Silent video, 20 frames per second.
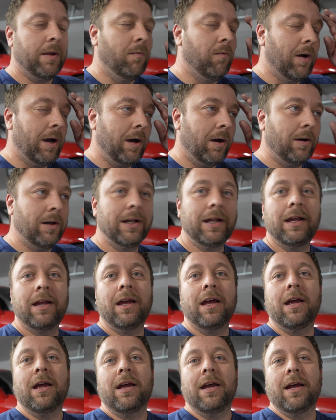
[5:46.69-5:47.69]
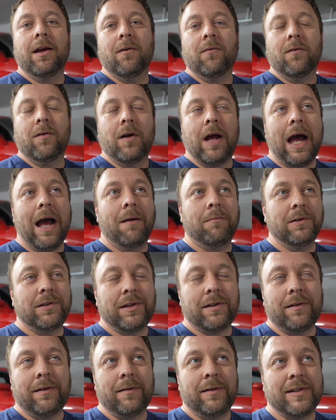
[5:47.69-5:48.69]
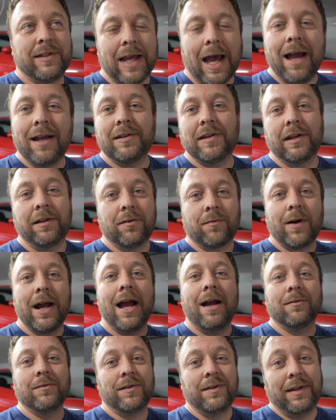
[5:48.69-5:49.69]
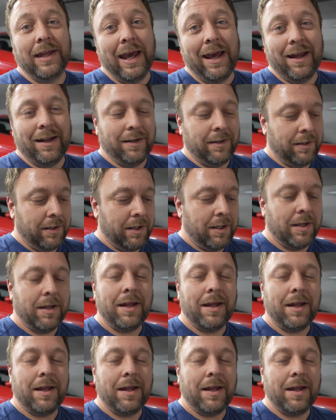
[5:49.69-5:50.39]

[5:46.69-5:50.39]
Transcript: Well, I was sizing the rounds then,